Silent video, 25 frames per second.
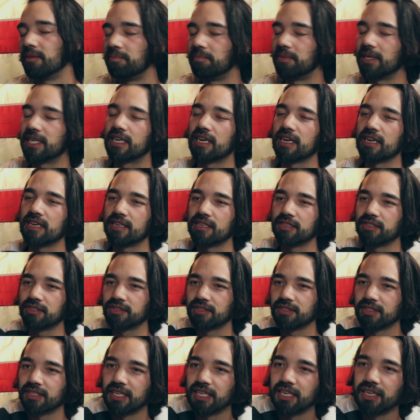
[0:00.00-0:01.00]

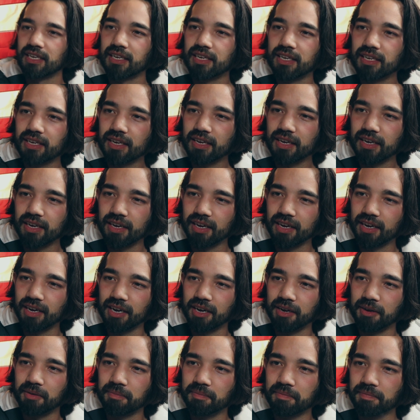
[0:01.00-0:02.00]
Because,
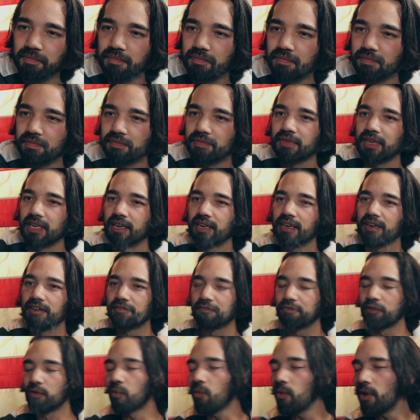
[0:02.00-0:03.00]
for
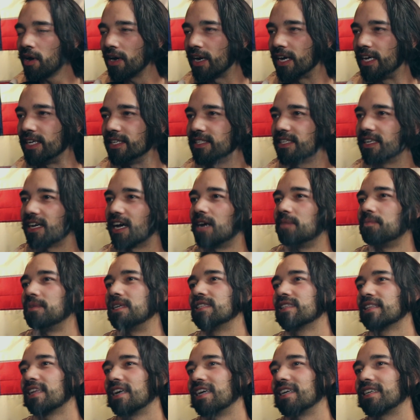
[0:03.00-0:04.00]
one, I
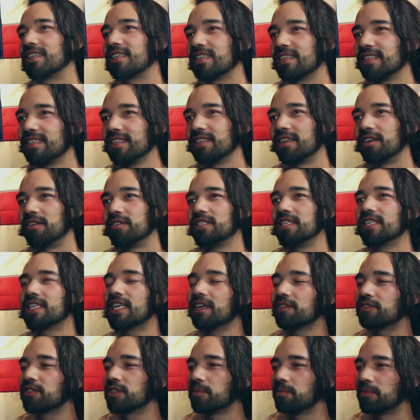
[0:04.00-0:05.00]
mean, like, you
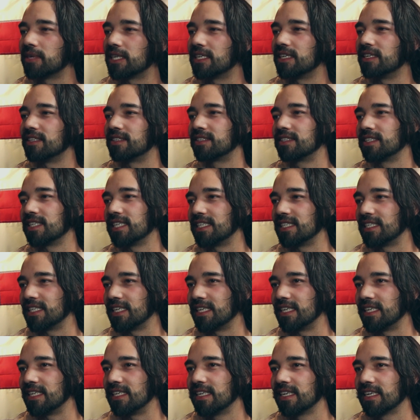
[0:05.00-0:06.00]
give somebody a
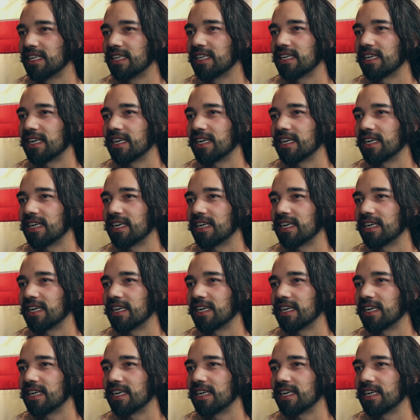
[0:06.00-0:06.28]
CD.